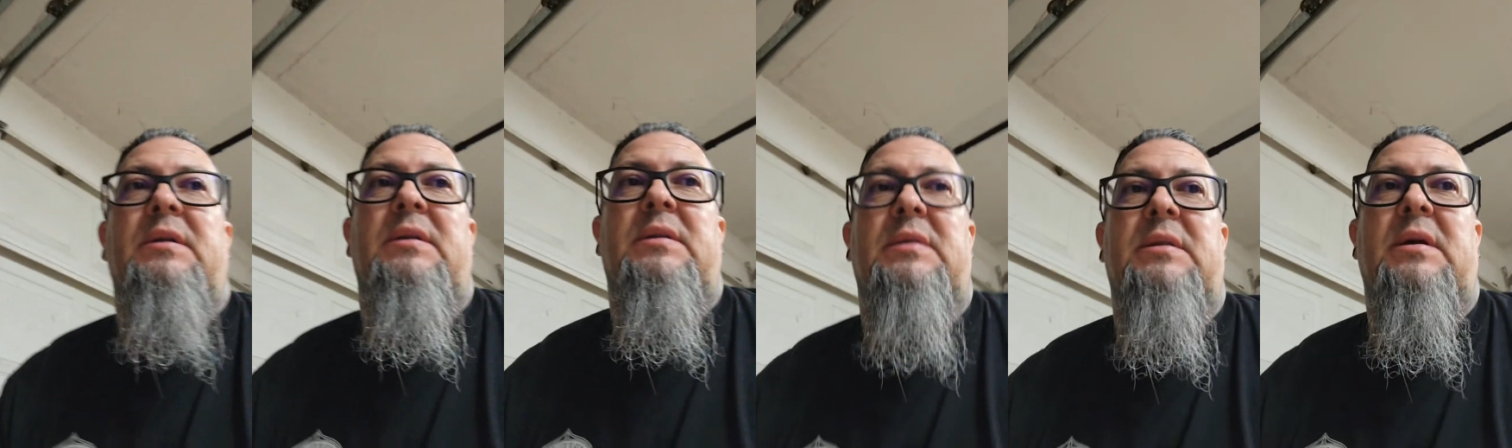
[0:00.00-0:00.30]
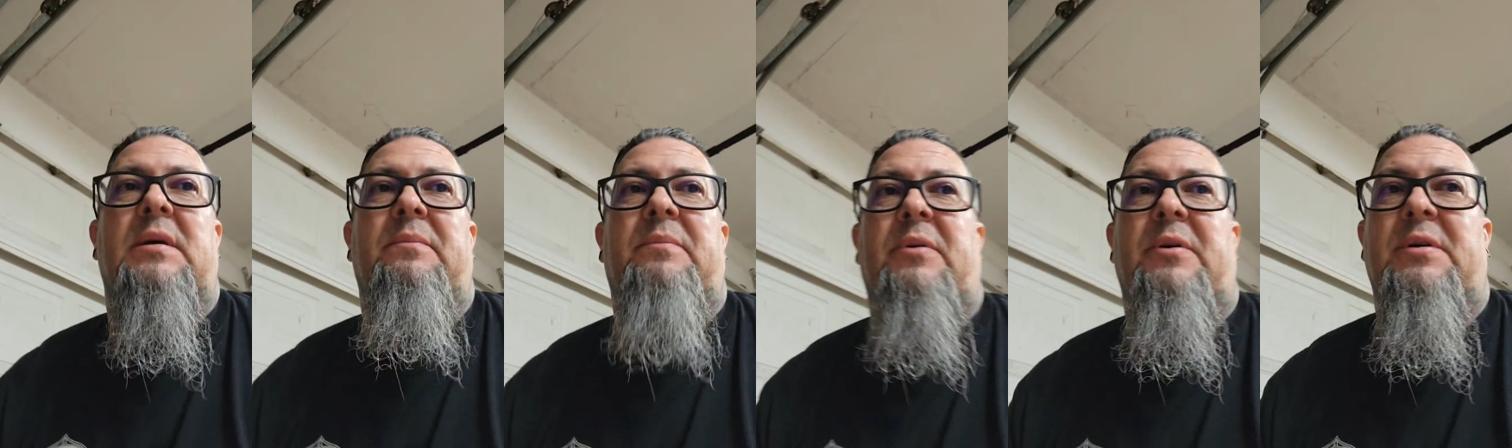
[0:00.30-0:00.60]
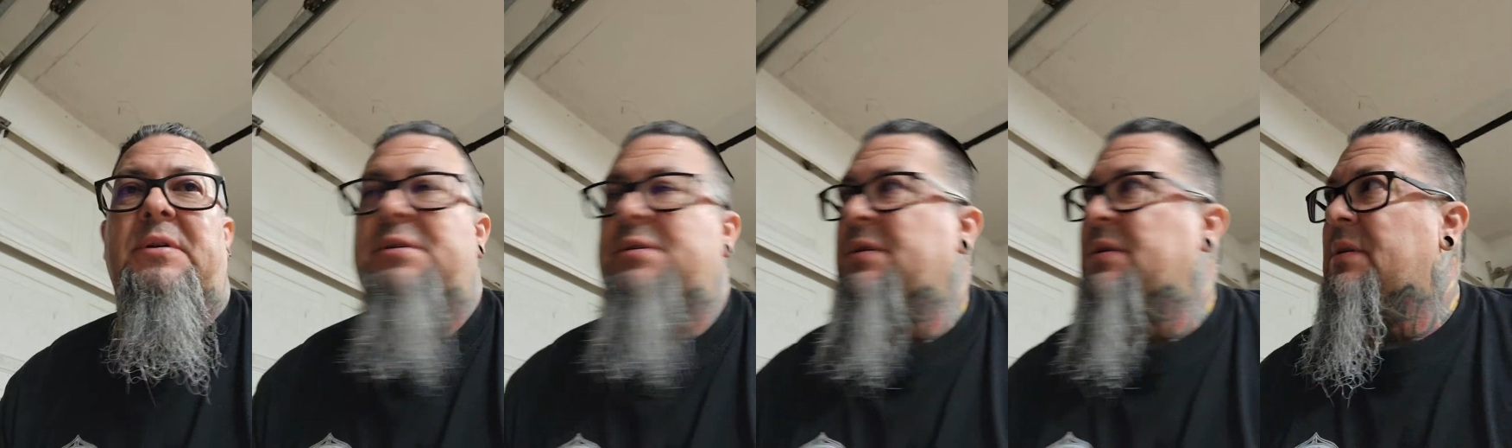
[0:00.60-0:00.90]
that part
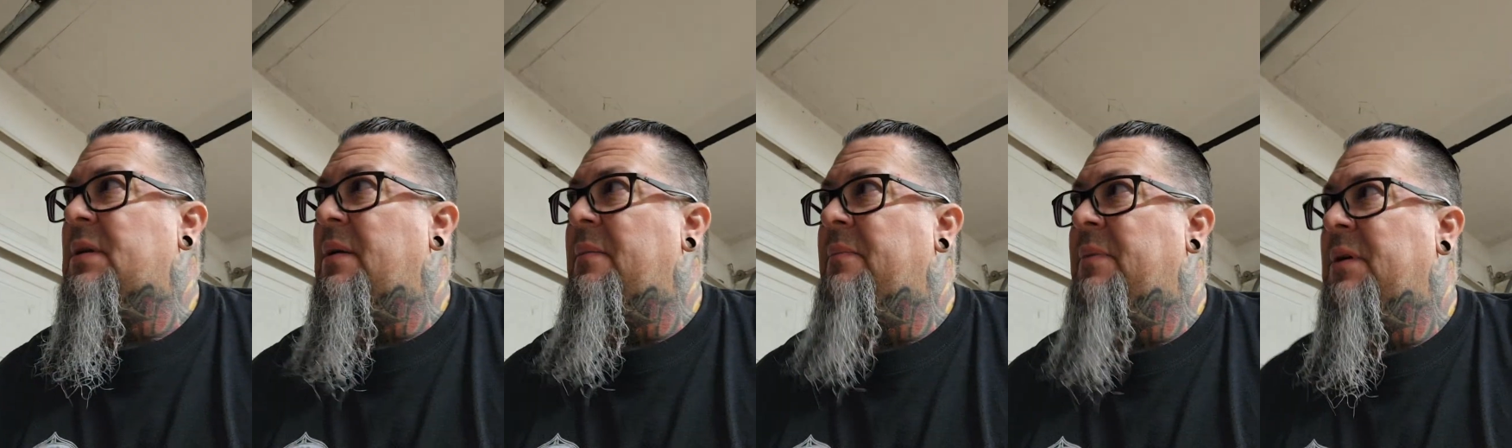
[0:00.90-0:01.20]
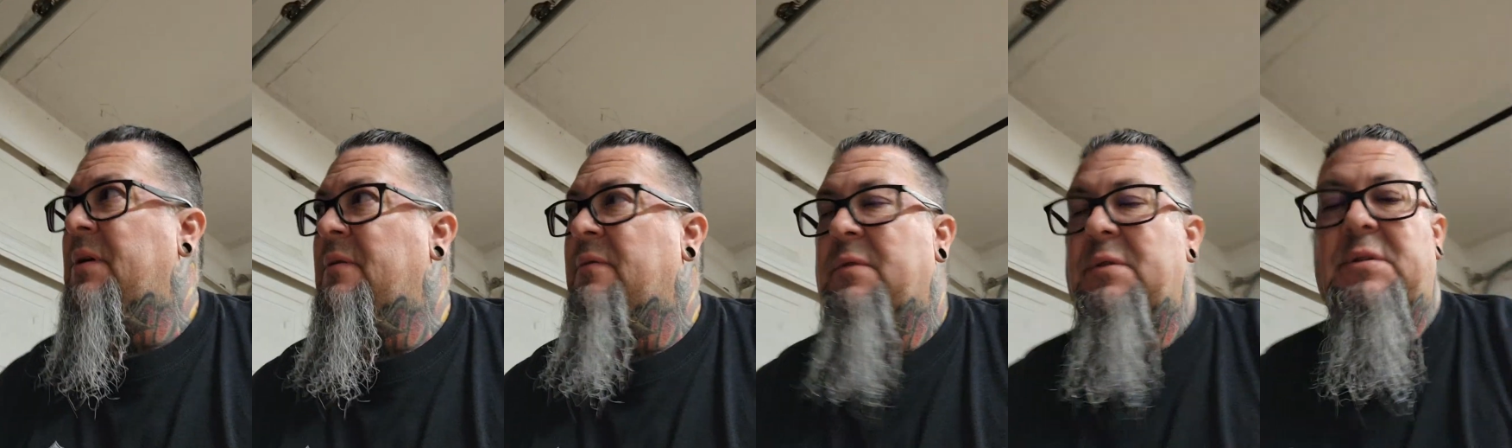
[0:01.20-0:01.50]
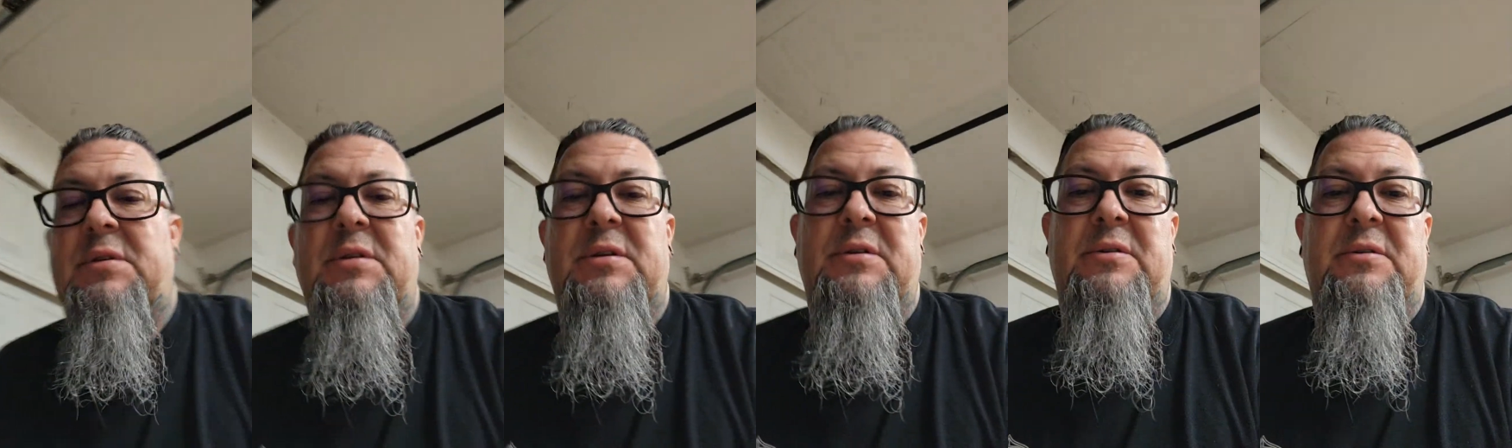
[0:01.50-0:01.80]
isn't that big of a
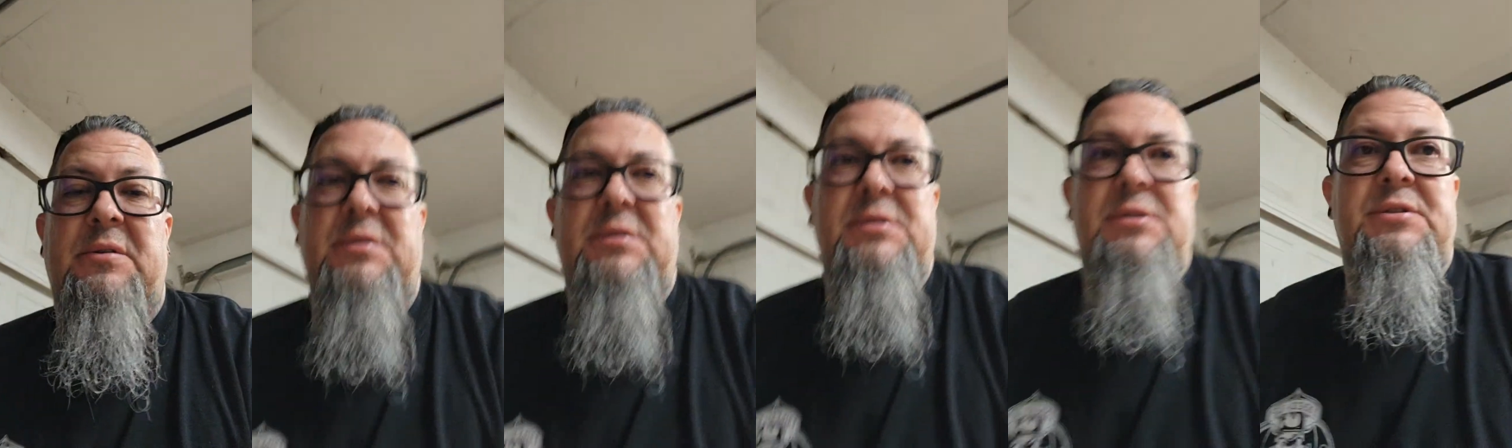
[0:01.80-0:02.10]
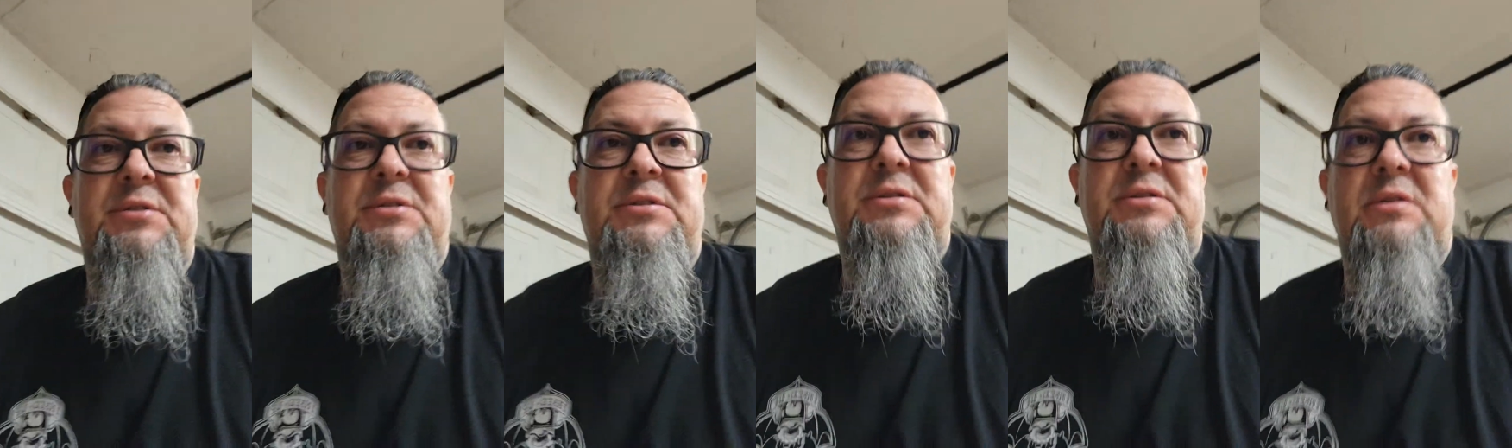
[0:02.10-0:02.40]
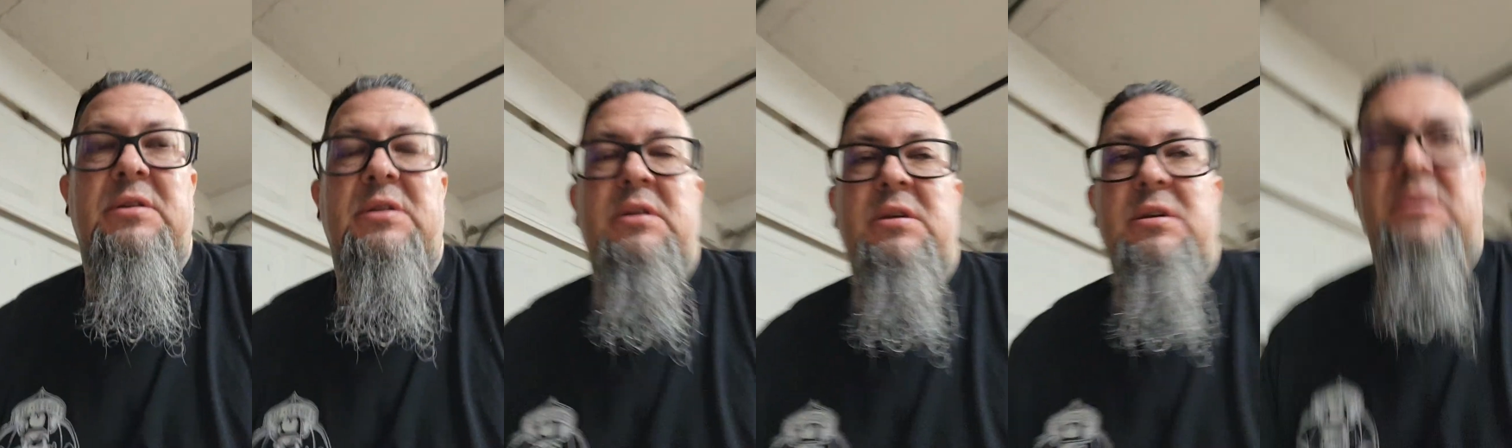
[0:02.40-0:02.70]
deal. It's
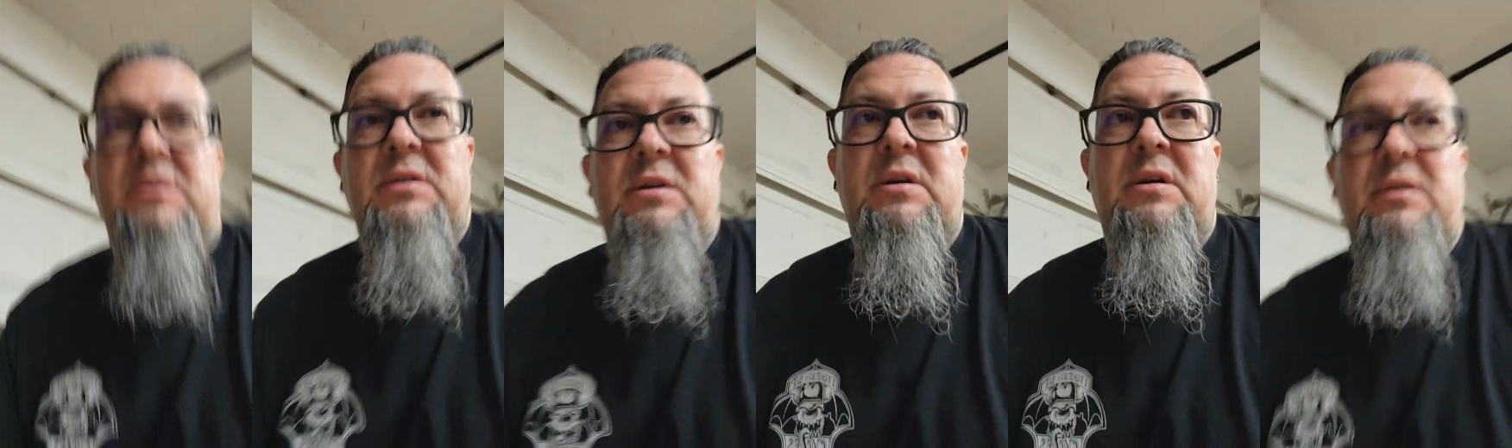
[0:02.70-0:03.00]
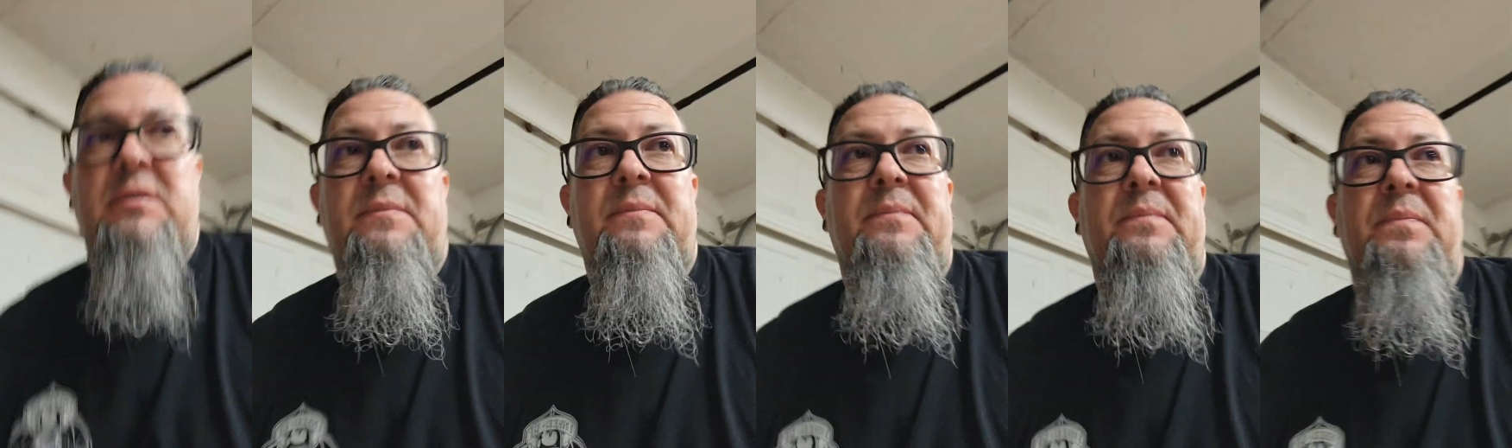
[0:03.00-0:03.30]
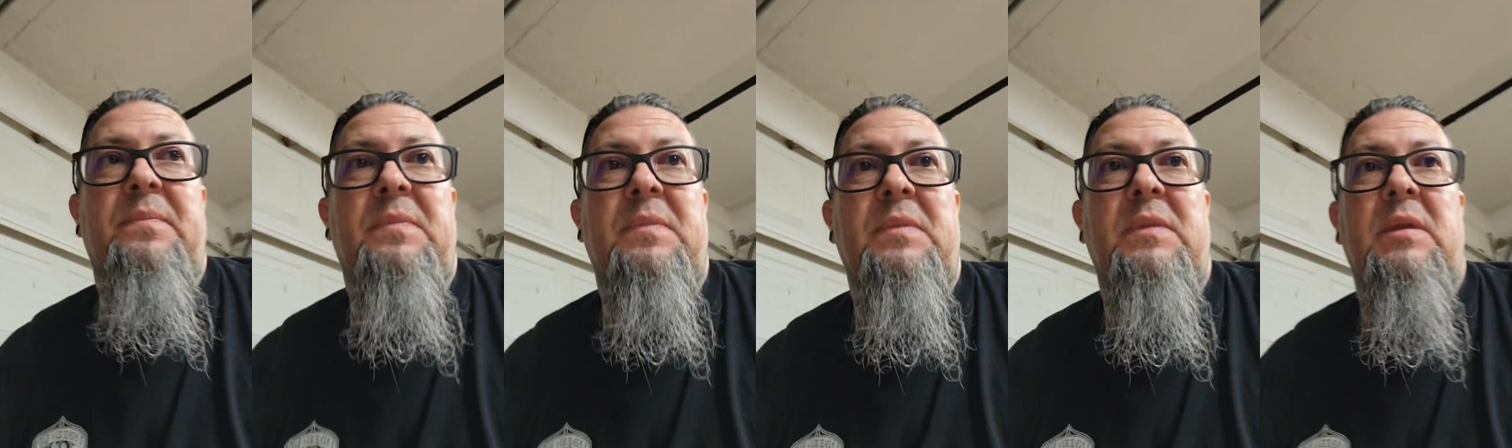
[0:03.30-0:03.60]
the
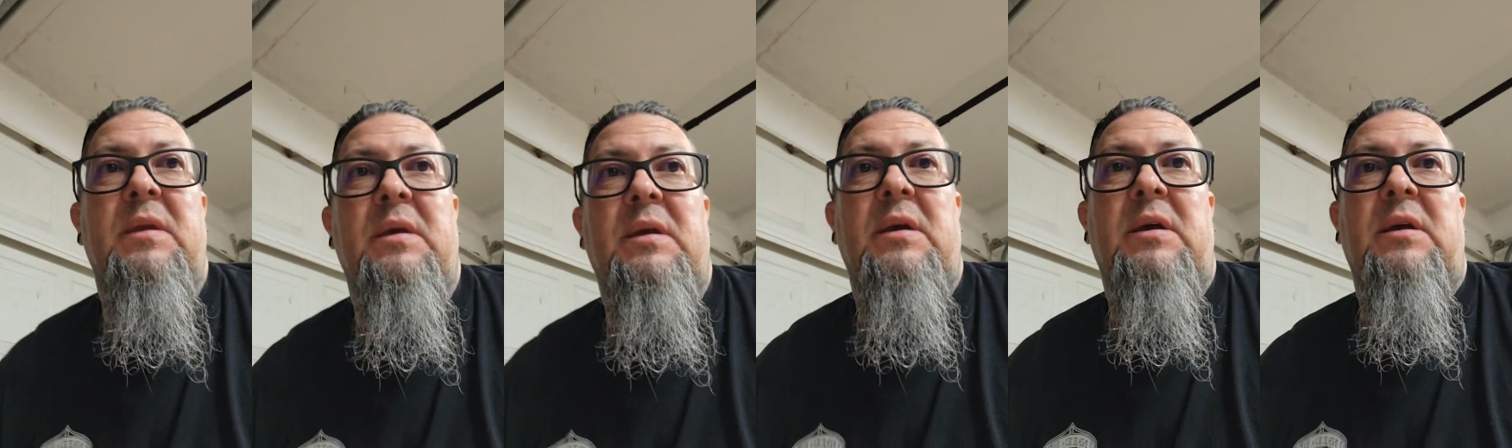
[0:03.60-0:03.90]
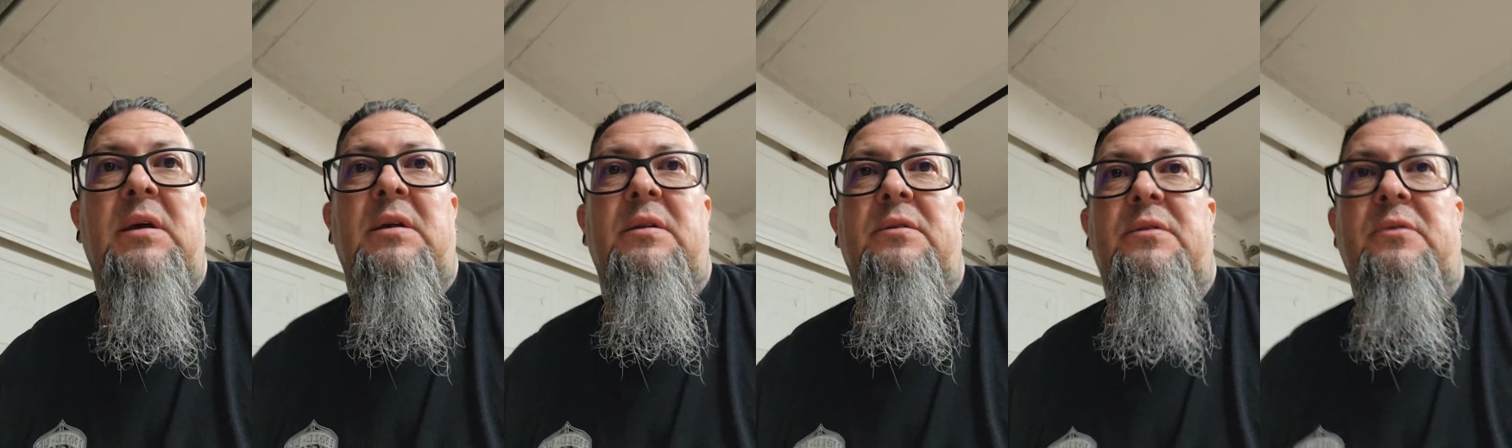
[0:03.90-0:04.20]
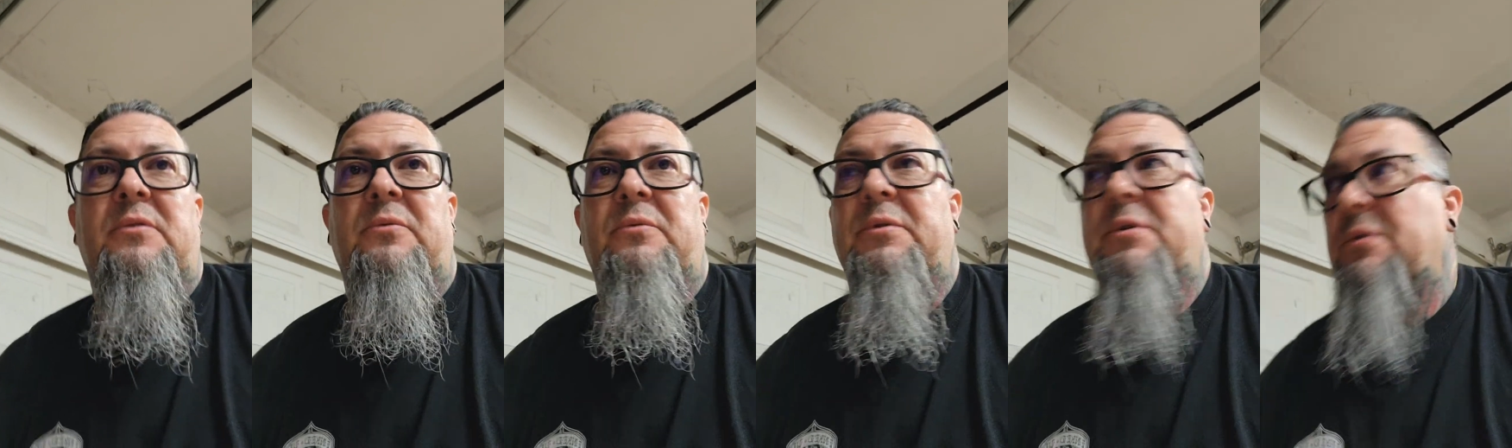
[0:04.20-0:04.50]

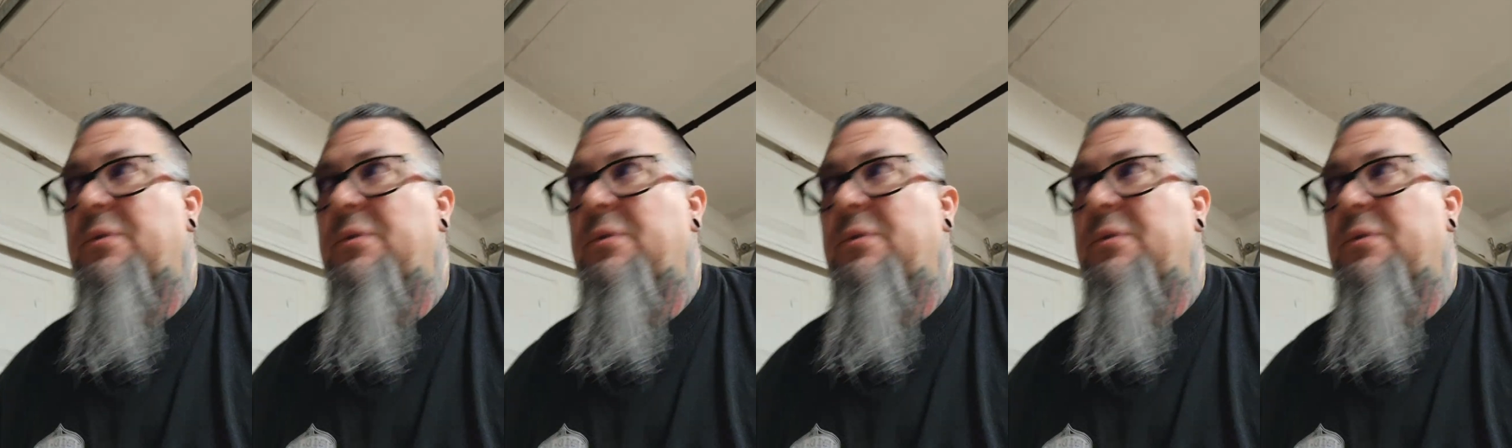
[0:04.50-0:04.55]
rear